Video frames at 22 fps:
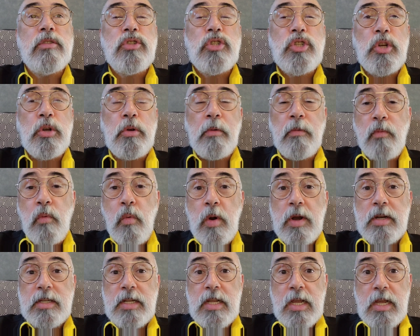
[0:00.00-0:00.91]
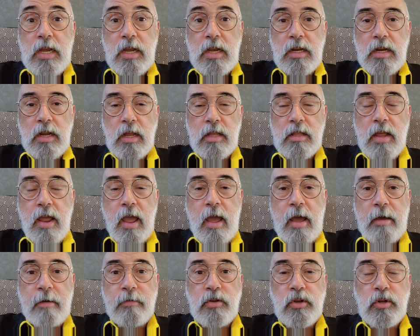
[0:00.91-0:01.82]
is 2:14 in the
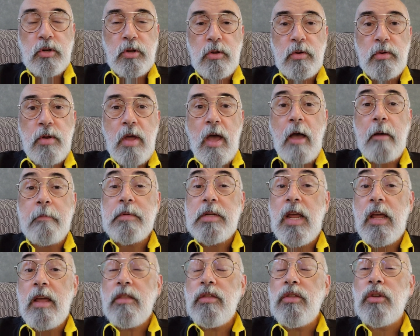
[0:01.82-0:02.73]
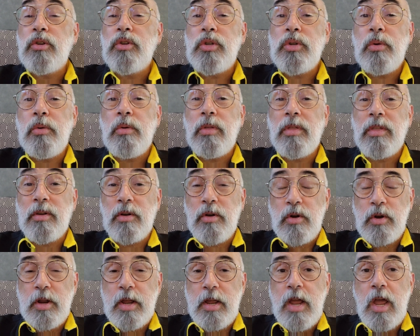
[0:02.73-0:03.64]
afternoon. I'm taking the
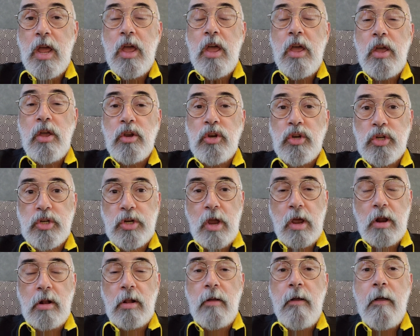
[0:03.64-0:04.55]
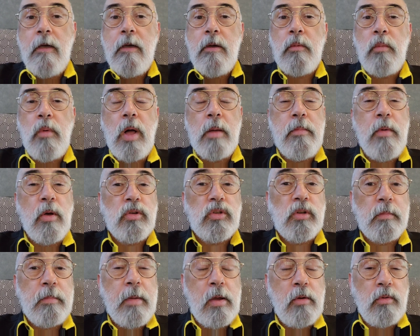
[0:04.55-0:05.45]
2:30 shuttle, while
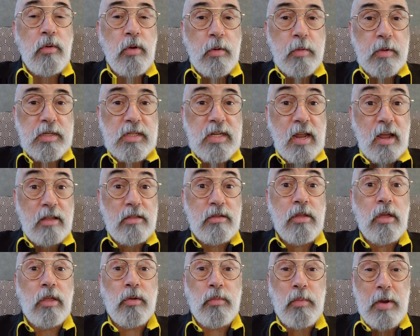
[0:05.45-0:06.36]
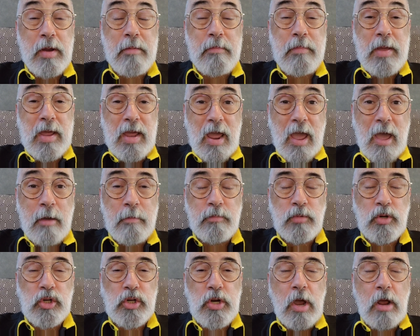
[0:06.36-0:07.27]
most of my crew is taking the 3
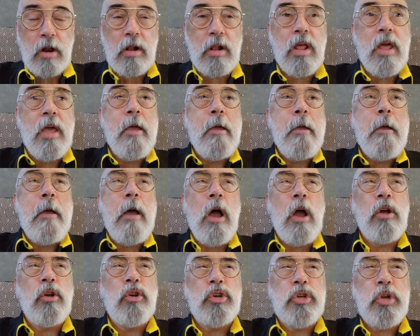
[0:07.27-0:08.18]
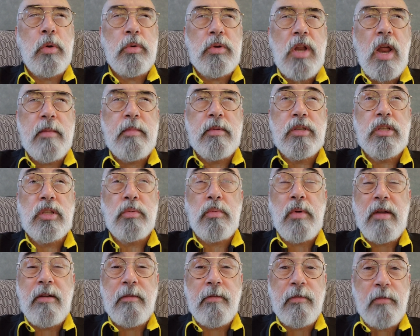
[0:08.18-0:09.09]
p.m. shuttle. Our showtime is
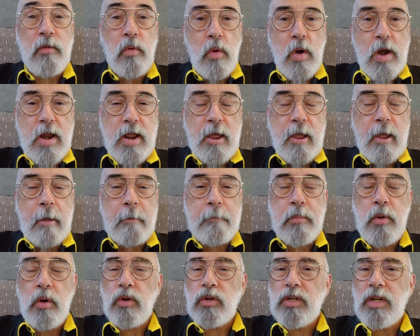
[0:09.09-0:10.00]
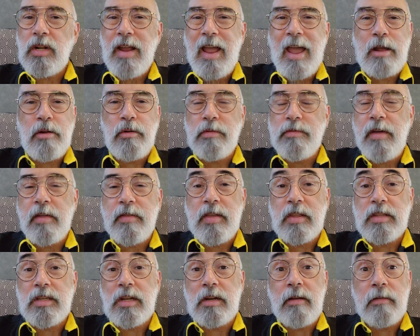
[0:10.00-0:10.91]
3:40, and personally, I don't think
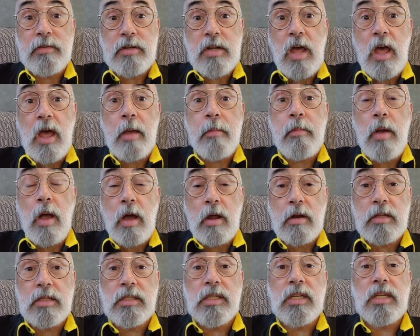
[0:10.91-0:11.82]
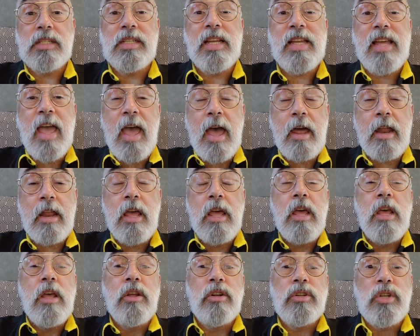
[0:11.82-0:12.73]
that's enough time, honestly, to get
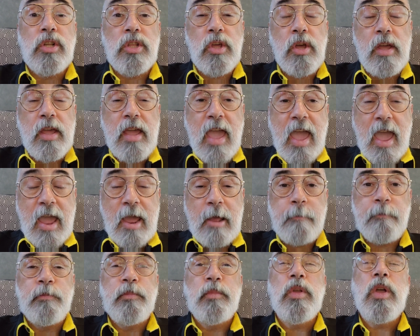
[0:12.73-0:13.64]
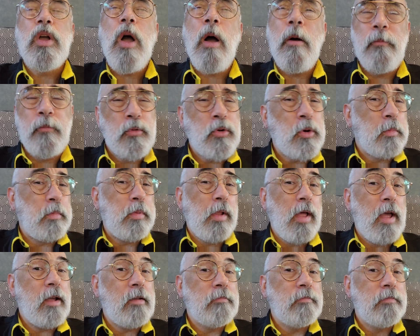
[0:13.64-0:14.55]
to the gate
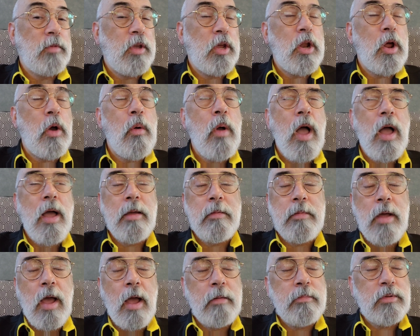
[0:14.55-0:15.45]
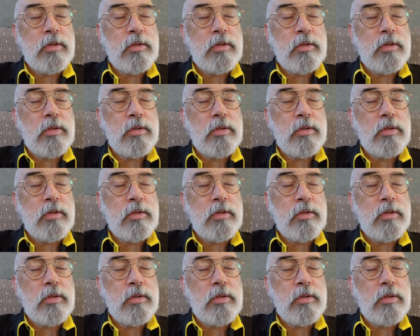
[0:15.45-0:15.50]
comfortably. You know, I